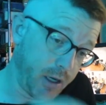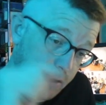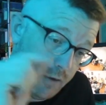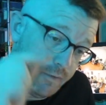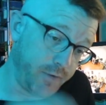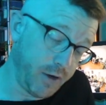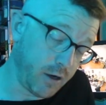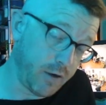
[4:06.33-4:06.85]
and
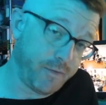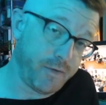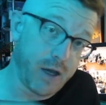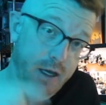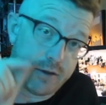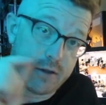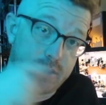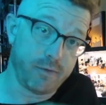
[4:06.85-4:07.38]
you
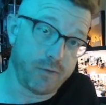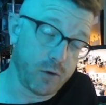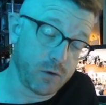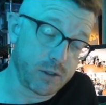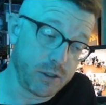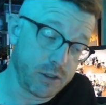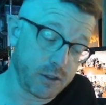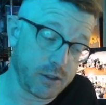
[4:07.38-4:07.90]
verified that the
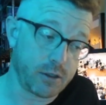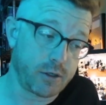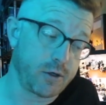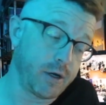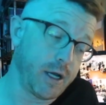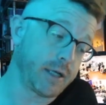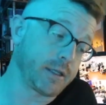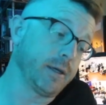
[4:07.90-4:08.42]
voltages are
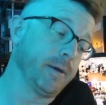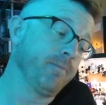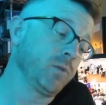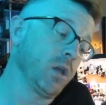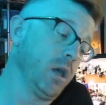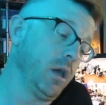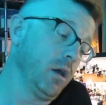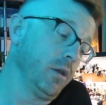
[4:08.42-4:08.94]
correct,
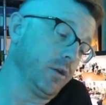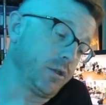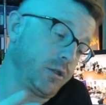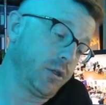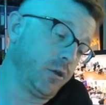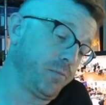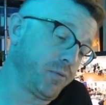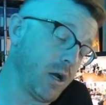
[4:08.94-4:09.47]
there's
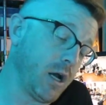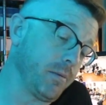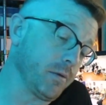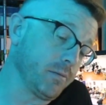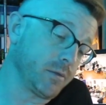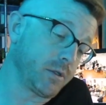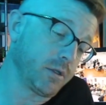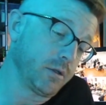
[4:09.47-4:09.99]
two
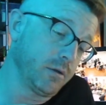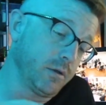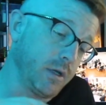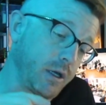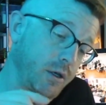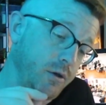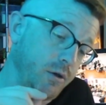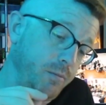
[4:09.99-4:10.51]
problems
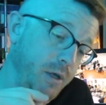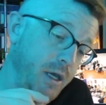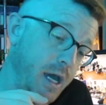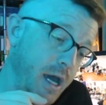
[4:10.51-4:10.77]
that could be